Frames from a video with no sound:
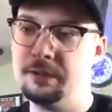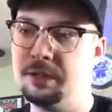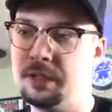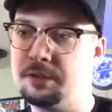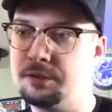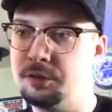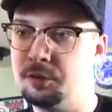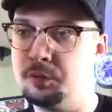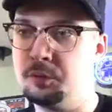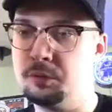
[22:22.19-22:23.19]
Thanks
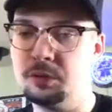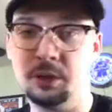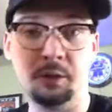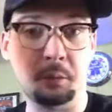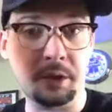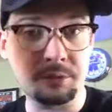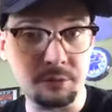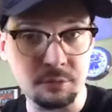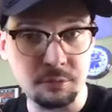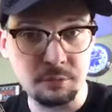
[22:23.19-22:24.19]
to Larry
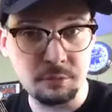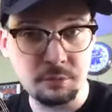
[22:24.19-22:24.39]
Wexer.